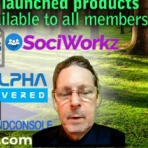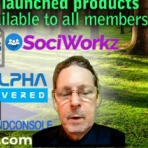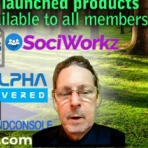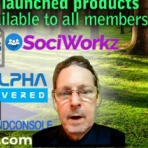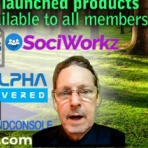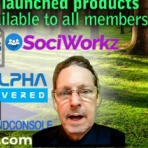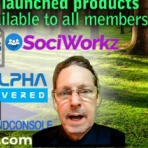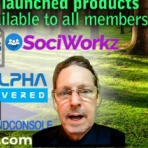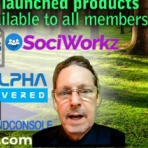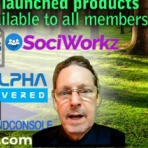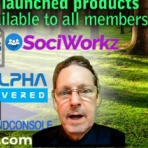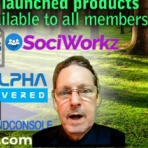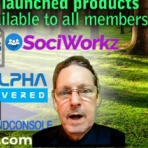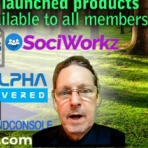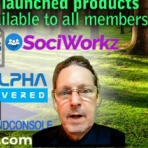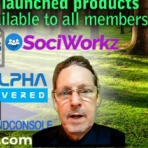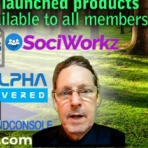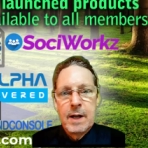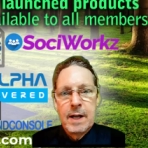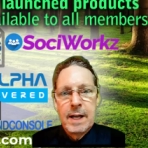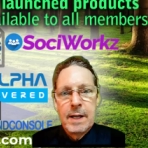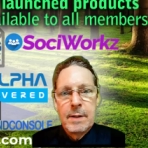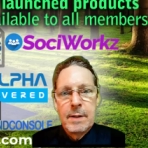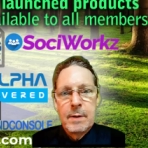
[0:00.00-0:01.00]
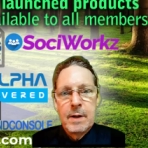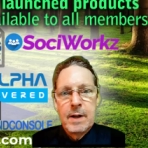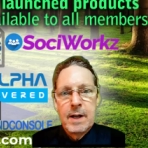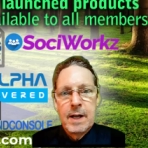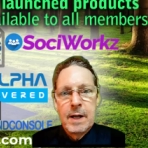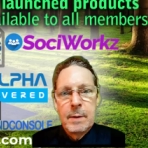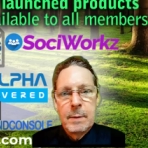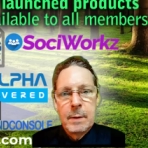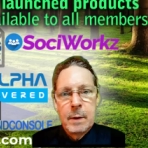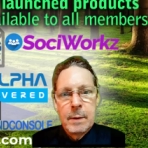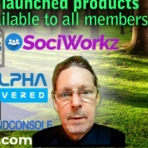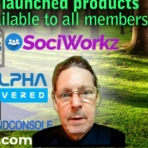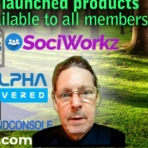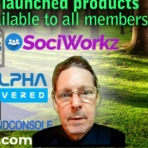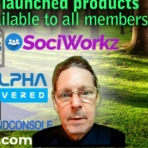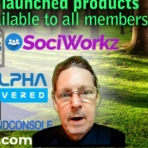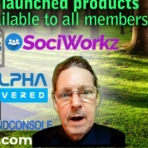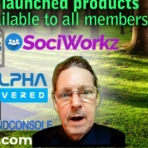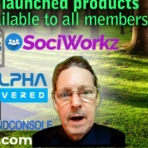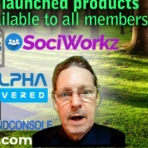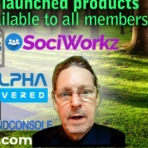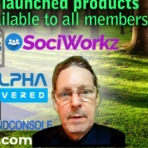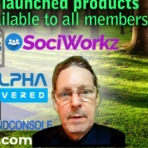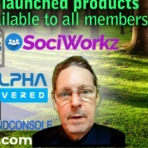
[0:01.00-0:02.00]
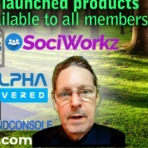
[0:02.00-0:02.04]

when he launched his first public product